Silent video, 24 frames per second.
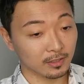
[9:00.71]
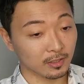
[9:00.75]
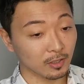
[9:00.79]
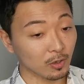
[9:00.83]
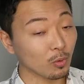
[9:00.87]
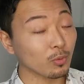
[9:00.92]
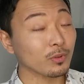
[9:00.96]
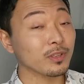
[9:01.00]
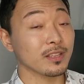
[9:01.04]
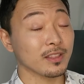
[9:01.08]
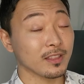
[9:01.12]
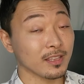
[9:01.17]
The
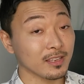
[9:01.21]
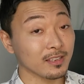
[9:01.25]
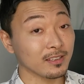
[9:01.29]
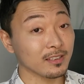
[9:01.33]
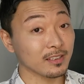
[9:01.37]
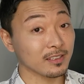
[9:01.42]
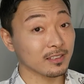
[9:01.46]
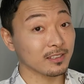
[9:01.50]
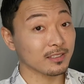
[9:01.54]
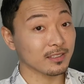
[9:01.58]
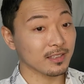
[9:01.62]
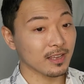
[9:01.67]
only thing
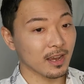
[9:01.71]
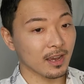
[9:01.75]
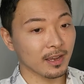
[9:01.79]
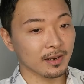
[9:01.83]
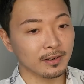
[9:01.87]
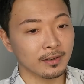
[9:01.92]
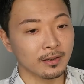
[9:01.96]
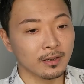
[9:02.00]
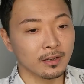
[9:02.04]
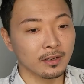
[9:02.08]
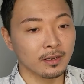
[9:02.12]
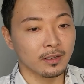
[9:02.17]
is that
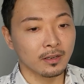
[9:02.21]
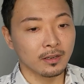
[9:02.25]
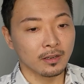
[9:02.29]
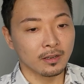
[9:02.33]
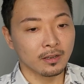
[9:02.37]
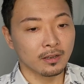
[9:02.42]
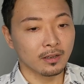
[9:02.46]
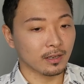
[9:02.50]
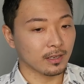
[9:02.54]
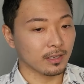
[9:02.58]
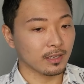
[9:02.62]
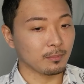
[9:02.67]

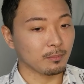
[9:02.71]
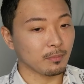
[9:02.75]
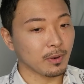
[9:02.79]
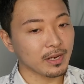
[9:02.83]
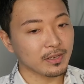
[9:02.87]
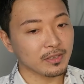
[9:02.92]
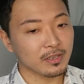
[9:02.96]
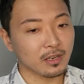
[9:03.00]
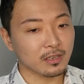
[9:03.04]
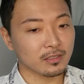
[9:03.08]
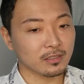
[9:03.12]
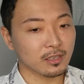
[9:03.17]
it
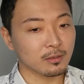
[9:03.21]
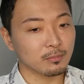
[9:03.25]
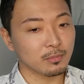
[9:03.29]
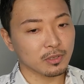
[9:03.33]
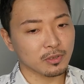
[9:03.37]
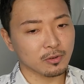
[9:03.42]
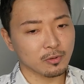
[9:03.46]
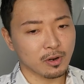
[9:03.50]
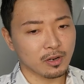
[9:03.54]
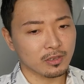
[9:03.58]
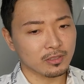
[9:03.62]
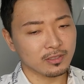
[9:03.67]
might not come
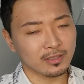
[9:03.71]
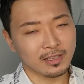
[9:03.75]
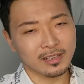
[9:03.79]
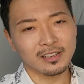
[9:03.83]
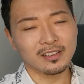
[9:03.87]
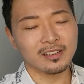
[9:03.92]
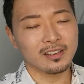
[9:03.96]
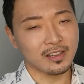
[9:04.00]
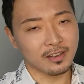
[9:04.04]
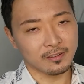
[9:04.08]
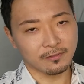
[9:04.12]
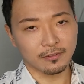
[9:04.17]
across
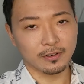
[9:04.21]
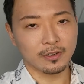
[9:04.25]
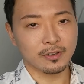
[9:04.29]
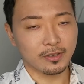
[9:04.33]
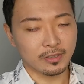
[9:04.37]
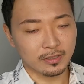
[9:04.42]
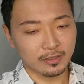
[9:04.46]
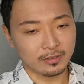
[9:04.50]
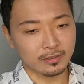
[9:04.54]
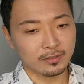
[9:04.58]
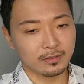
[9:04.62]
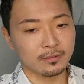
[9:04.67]
like a
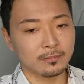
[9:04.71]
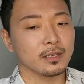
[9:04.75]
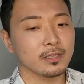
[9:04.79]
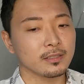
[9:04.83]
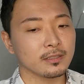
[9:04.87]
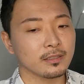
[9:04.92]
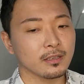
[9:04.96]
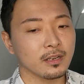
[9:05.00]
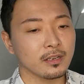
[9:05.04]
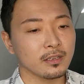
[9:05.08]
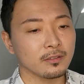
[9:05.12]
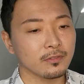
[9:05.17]
fragrance.
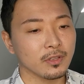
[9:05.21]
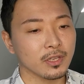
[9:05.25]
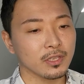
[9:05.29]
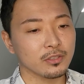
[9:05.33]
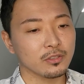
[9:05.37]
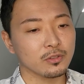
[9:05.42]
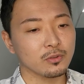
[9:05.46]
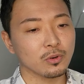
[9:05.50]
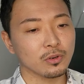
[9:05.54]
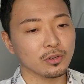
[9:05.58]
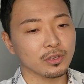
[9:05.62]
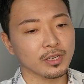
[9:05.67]
It's kind of like
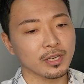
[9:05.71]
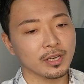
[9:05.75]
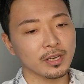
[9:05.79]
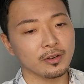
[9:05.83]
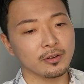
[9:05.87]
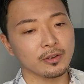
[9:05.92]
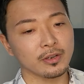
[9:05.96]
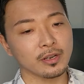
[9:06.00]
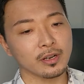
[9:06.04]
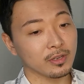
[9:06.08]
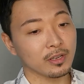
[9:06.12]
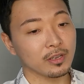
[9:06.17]
you are
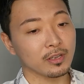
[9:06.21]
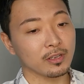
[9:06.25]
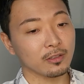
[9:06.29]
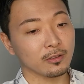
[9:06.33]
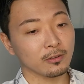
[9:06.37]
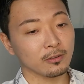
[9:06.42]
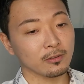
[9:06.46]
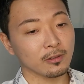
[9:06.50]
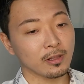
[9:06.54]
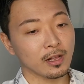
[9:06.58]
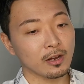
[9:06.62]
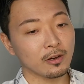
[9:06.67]
carrying a
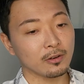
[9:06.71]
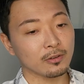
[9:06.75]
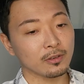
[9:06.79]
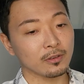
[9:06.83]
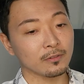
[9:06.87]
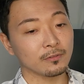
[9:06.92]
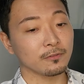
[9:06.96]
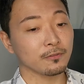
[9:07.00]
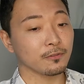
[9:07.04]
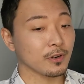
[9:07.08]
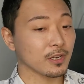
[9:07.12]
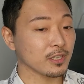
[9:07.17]
cloud
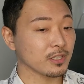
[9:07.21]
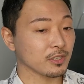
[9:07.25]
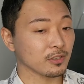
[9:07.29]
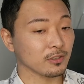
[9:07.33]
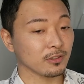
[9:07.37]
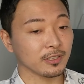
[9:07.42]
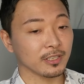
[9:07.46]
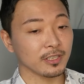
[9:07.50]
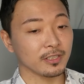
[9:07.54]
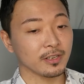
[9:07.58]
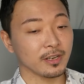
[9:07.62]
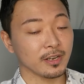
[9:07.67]
of fresh,
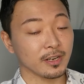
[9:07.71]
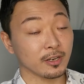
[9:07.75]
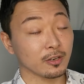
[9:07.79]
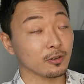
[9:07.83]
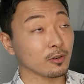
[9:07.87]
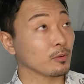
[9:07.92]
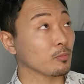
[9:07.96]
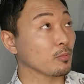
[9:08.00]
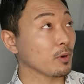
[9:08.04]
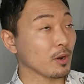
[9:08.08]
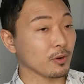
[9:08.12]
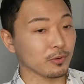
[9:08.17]
clean
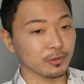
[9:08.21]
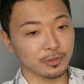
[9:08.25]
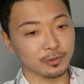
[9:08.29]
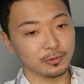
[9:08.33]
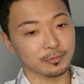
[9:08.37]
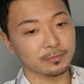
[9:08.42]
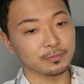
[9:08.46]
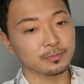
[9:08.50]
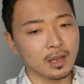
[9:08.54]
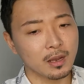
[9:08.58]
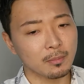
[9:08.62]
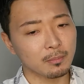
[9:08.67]
air around
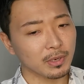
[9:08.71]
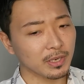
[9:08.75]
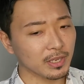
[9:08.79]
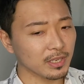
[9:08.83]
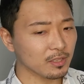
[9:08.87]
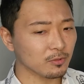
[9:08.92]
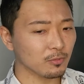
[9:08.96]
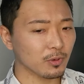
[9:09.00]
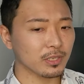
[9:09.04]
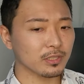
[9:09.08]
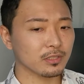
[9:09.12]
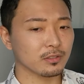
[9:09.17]
you. But
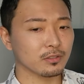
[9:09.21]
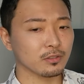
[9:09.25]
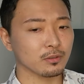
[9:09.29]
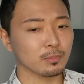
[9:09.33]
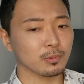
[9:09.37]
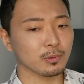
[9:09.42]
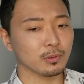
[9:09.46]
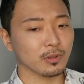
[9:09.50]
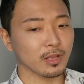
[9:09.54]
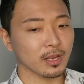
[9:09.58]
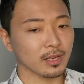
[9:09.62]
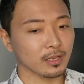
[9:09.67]
anyway,
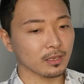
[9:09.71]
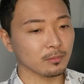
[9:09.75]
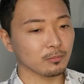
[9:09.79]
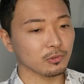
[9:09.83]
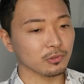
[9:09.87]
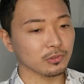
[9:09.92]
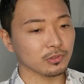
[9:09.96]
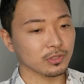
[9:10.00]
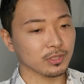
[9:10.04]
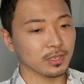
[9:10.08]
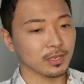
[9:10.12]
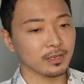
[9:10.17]
super
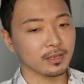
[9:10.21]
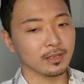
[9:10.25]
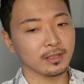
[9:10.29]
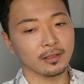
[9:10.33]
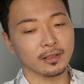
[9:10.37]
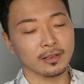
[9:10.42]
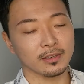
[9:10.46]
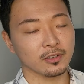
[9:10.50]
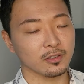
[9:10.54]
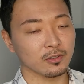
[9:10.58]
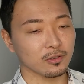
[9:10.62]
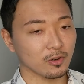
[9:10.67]
likable scent
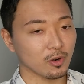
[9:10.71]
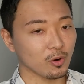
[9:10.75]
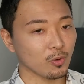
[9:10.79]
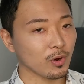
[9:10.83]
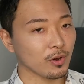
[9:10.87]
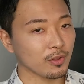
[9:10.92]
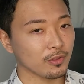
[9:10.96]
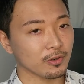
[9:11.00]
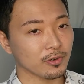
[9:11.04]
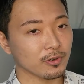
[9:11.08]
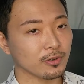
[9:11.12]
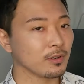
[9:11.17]
like no
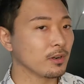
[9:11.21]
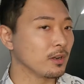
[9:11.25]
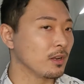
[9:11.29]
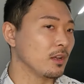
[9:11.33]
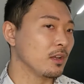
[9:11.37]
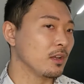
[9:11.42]
other.